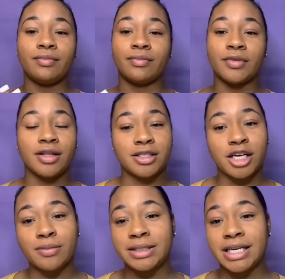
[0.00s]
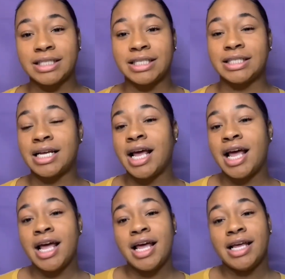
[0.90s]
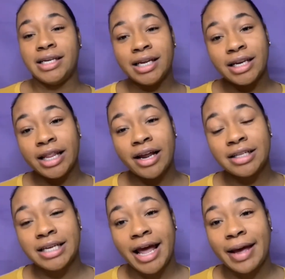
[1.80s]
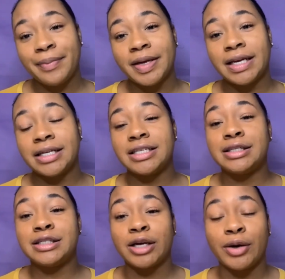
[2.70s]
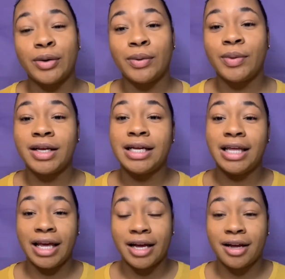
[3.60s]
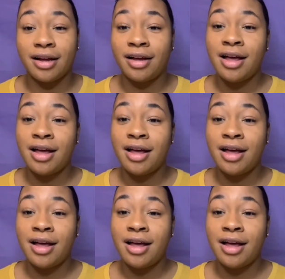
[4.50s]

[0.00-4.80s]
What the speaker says: circumstances didn't allow it to happen. So yeah,